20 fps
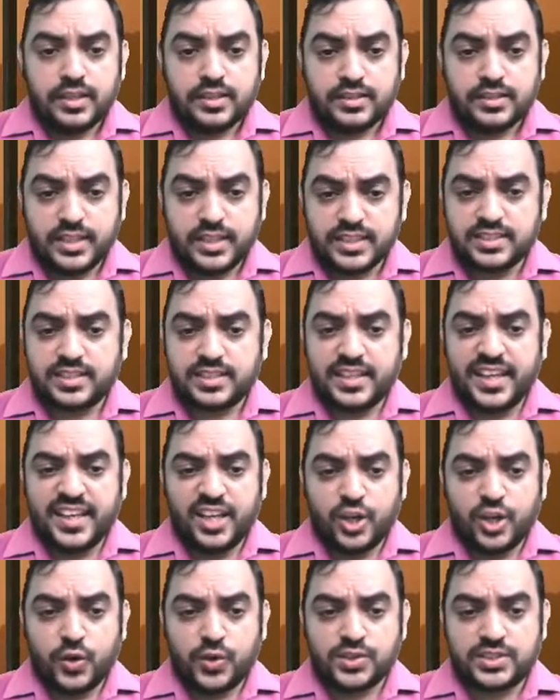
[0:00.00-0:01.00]
This
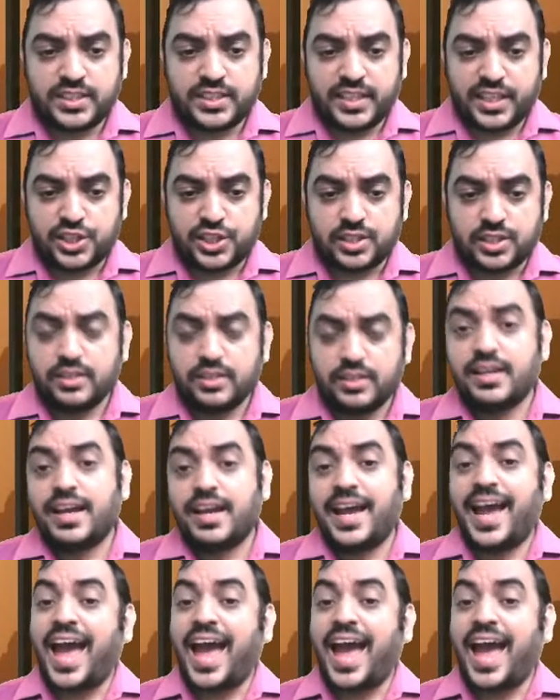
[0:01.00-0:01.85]
renegotiation